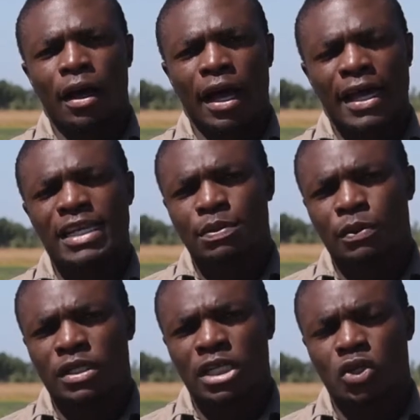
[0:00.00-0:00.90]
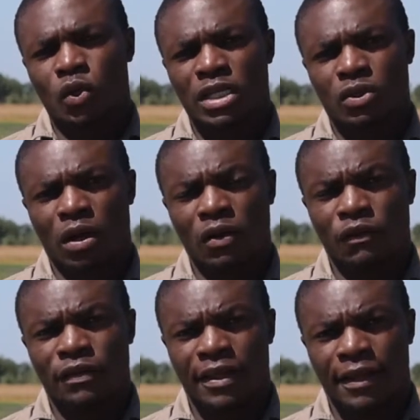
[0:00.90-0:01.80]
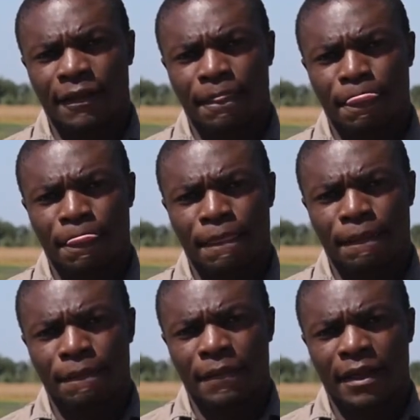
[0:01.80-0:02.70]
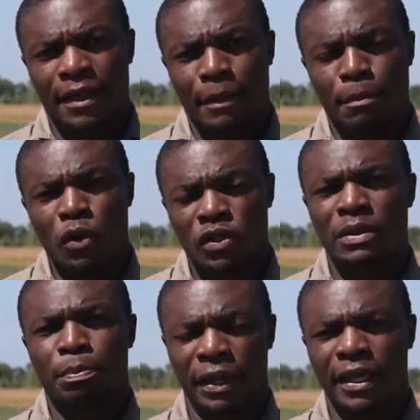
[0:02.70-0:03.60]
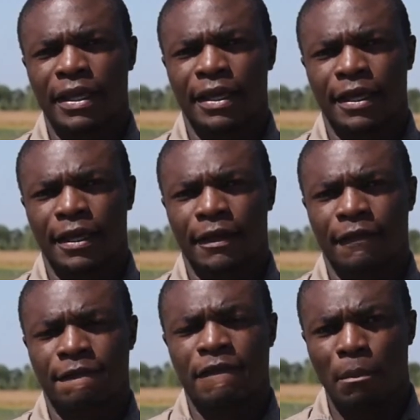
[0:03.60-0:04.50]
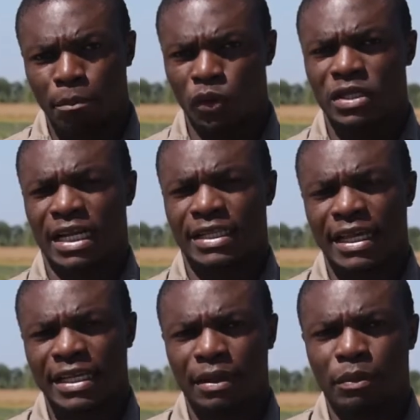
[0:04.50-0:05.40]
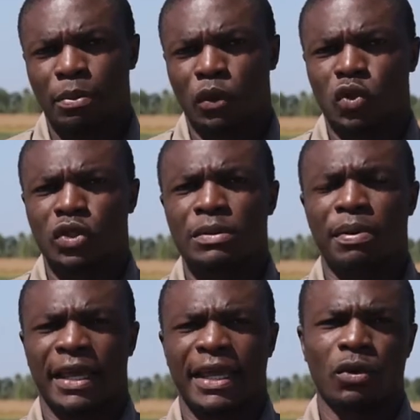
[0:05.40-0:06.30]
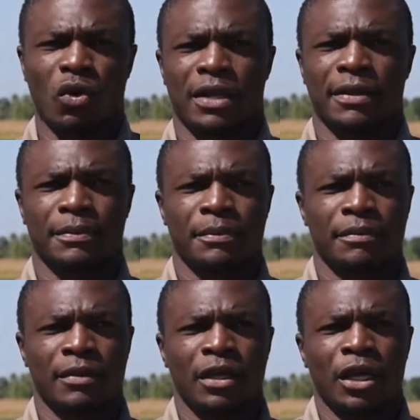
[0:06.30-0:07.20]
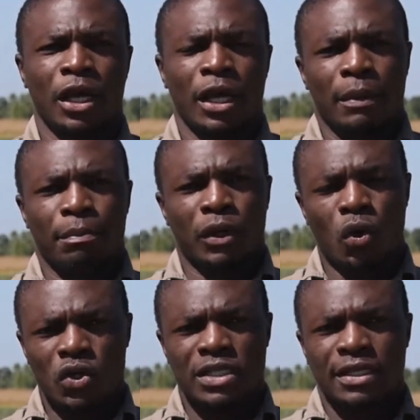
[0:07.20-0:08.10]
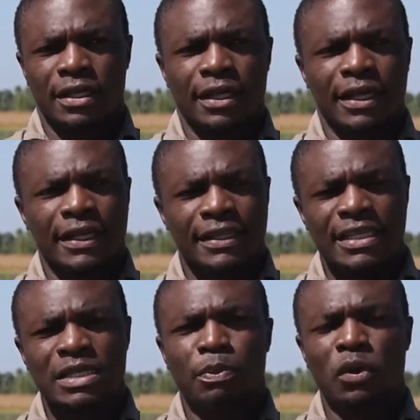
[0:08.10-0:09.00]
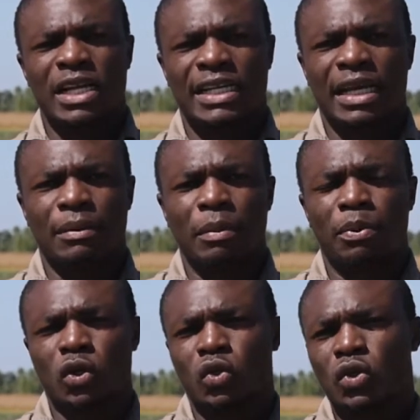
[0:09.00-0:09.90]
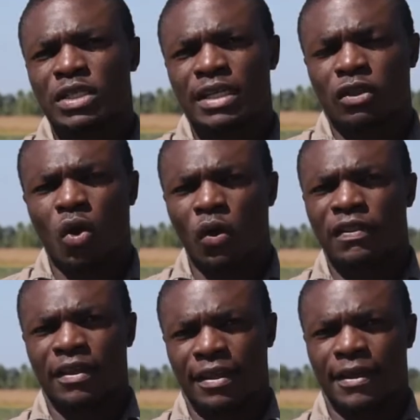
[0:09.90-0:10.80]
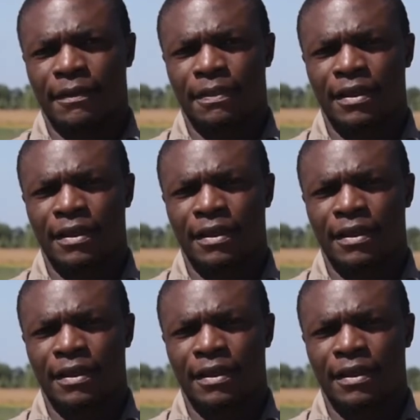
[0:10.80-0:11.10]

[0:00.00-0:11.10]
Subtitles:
Irish potato is one of the most paying farm product that can be produced by anyone, because this product can be produced throughout the year